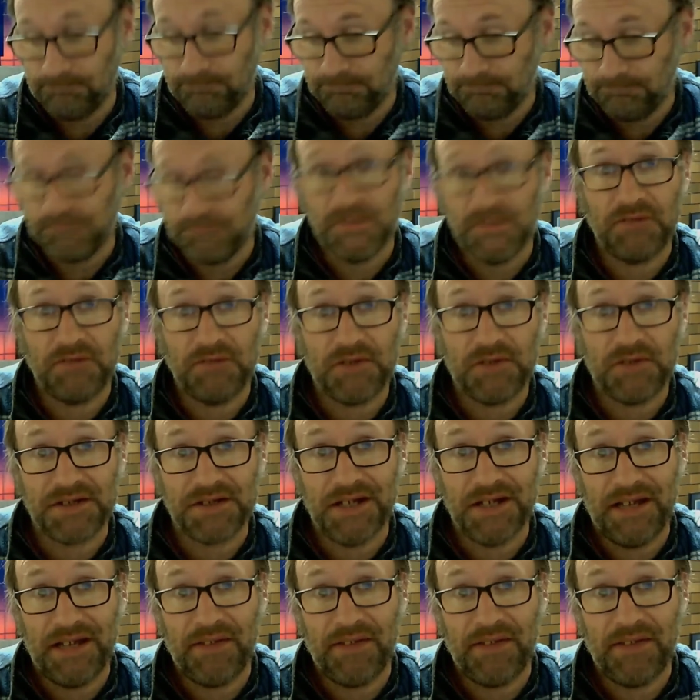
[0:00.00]
We'll have to
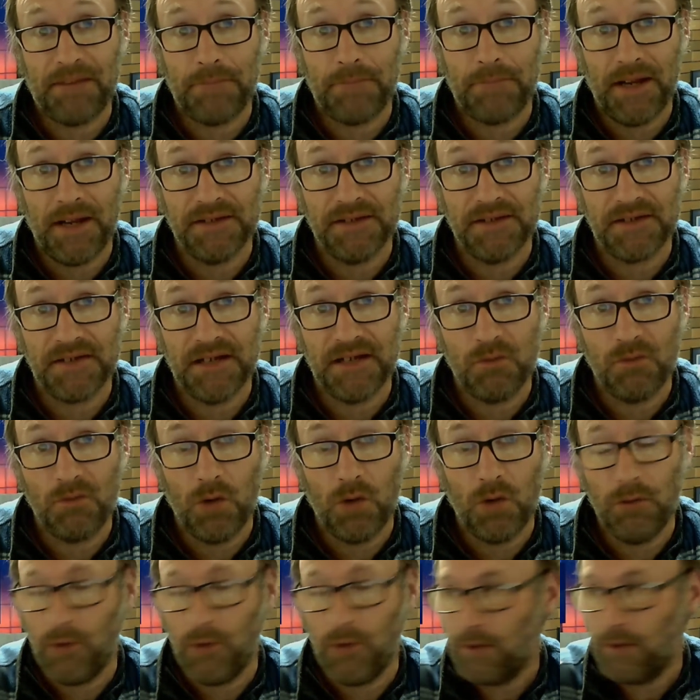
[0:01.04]
see how that pans out,
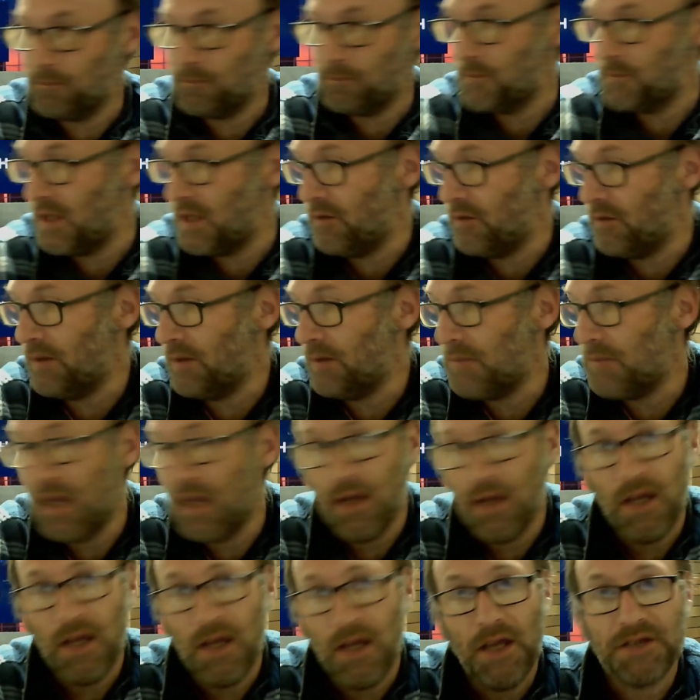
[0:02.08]
won't we? Anyway,
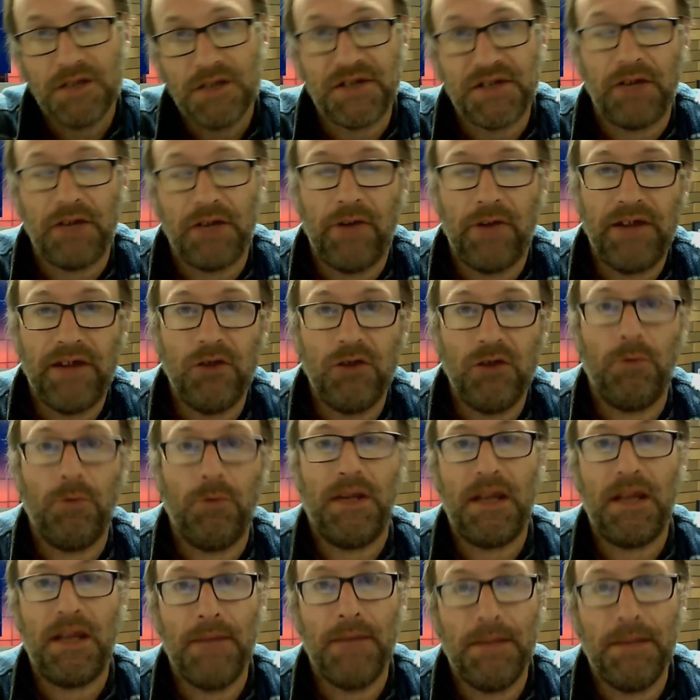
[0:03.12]
stick around a little bit
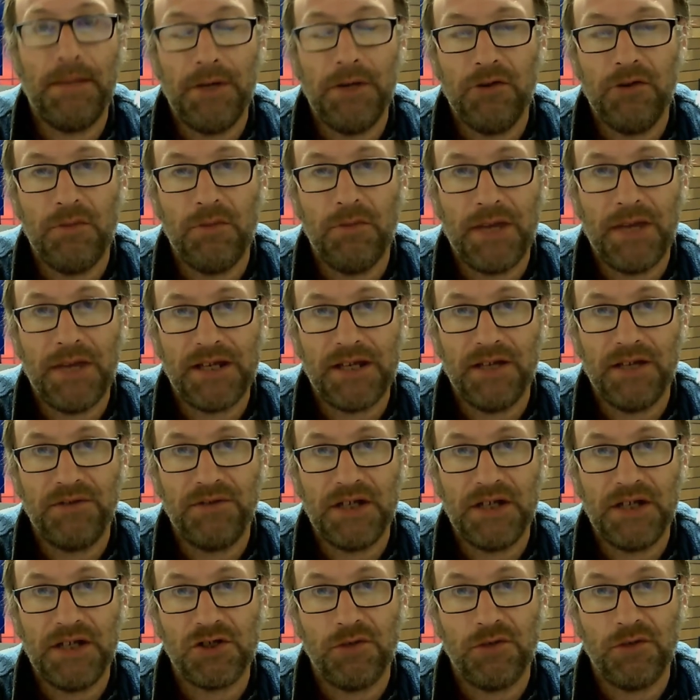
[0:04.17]
coming up here at the Backyard
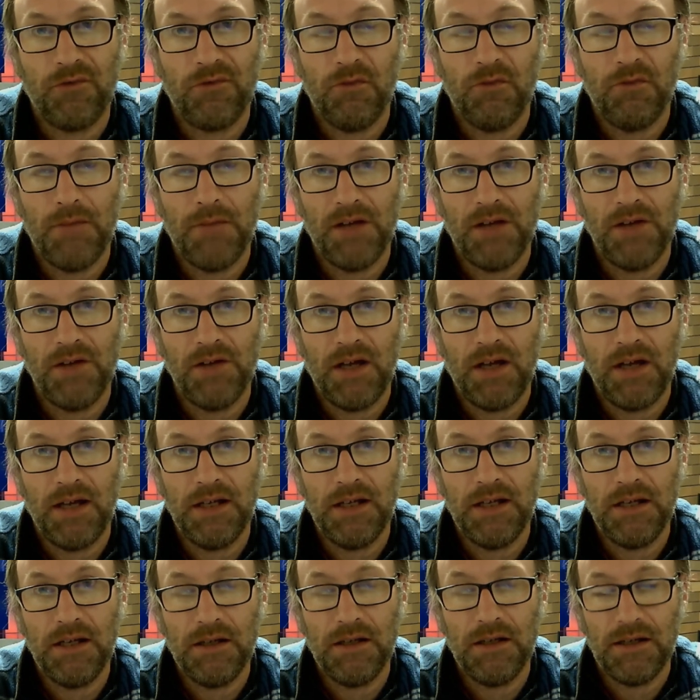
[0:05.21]
Tech Channel for a
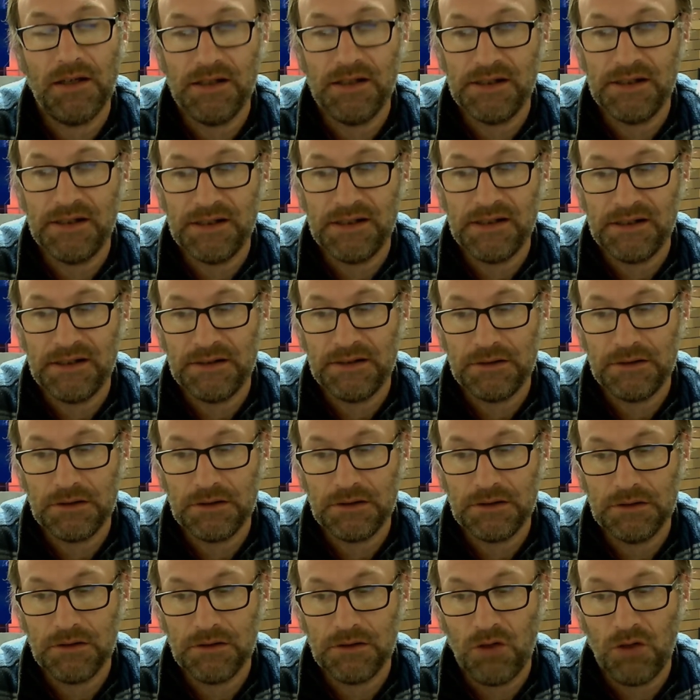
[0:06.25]
Monday.
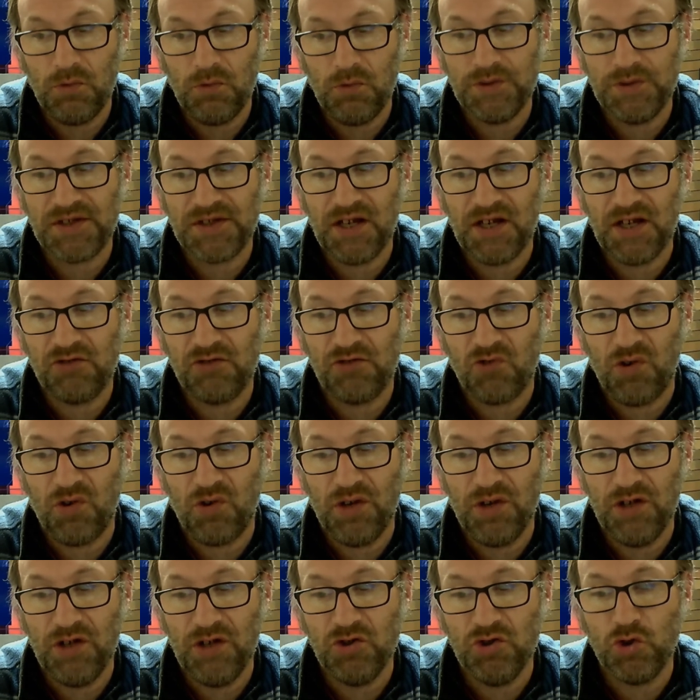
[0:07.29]
I would say try
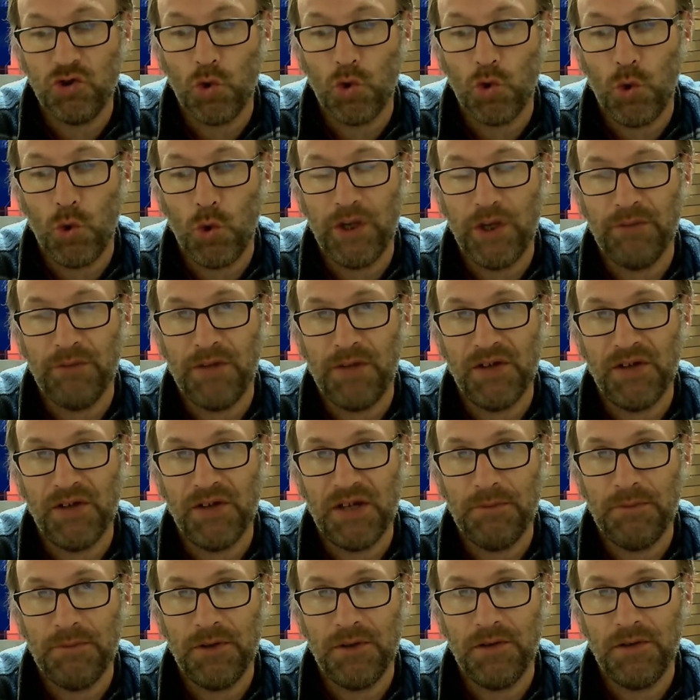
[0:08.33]
and enjoy your Monday,
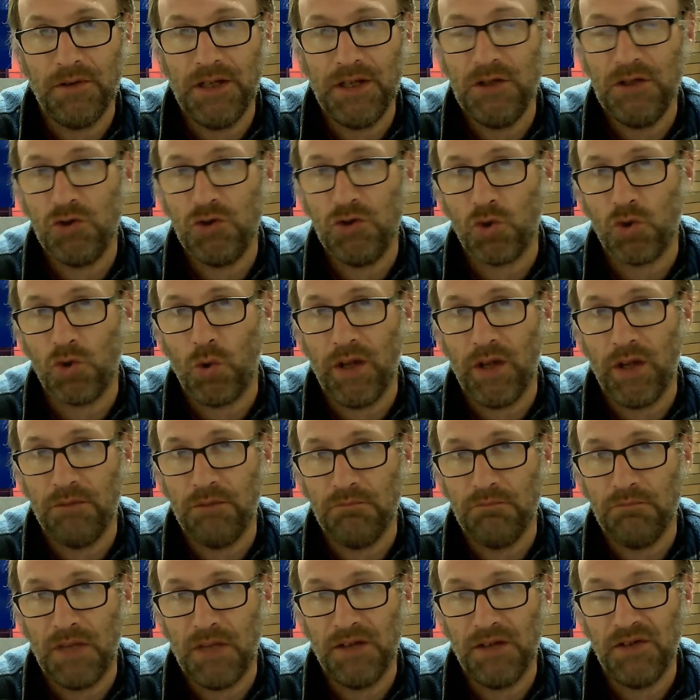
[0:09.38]
but enjoy and
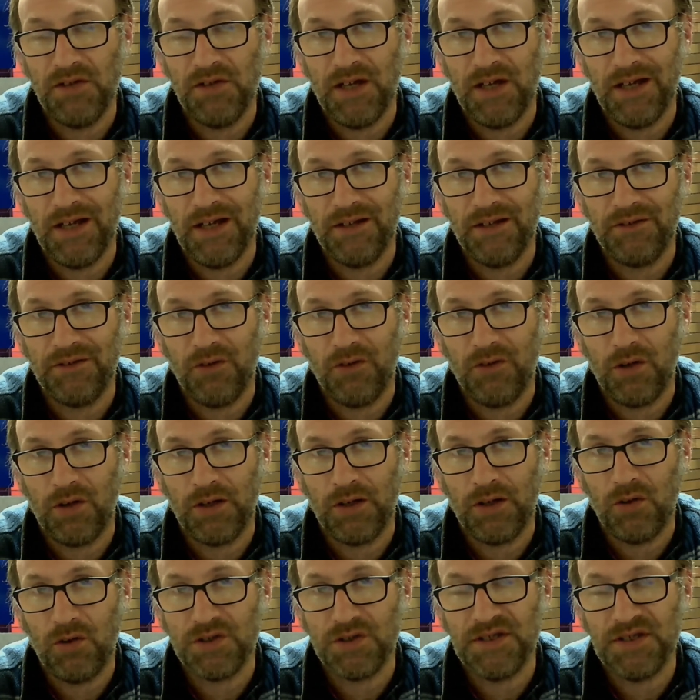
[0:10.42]
Monday is like
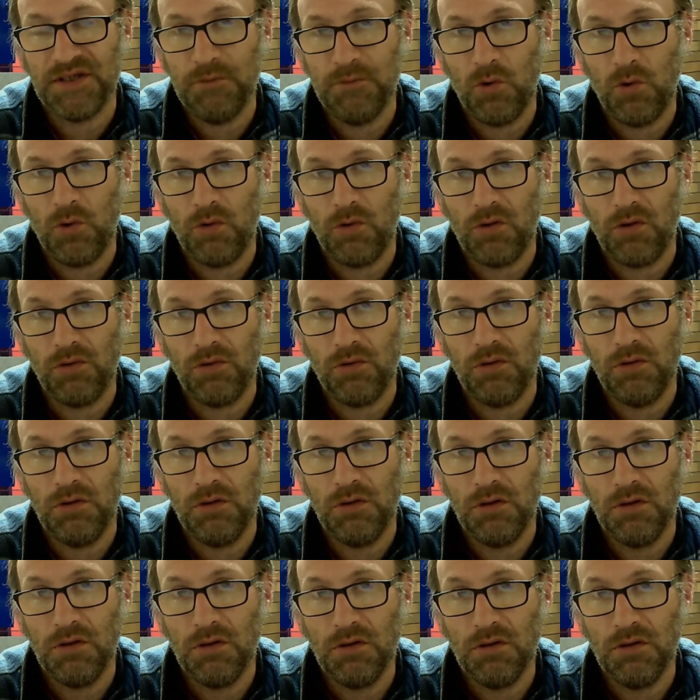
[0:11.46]
an oxymoron.
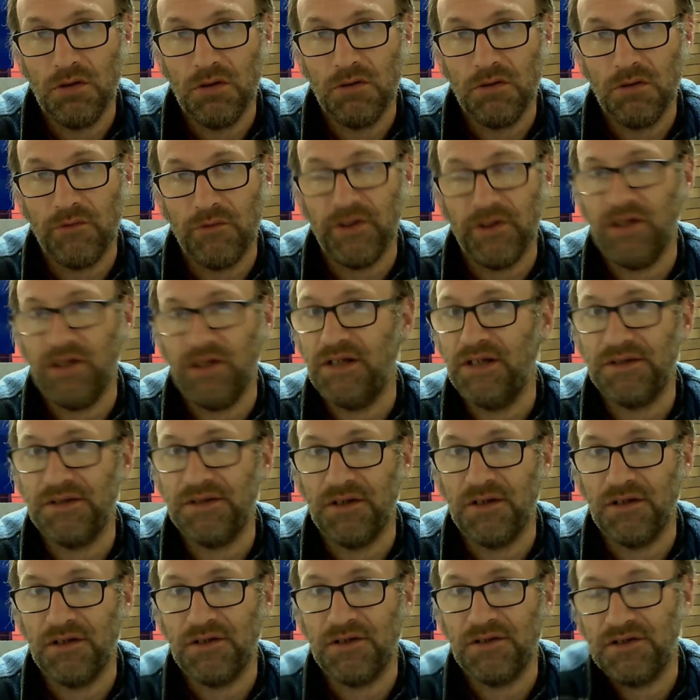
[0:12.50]
Really, isn't
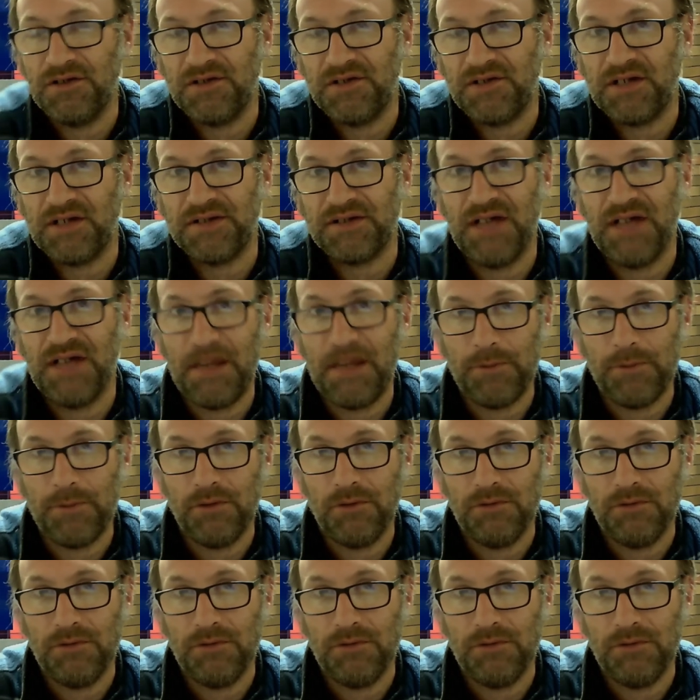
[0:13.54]
it? It just doesn't happen.